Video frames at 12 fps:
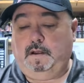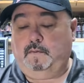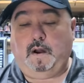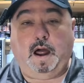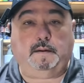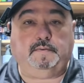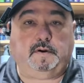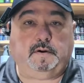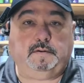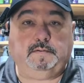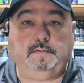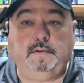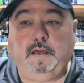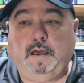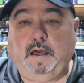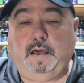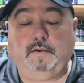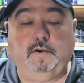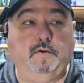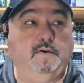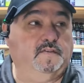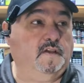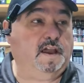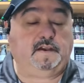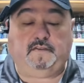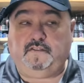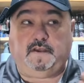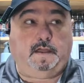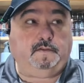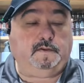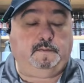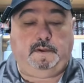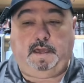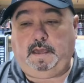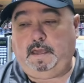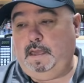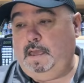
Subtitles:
Robert, who is like a son to me.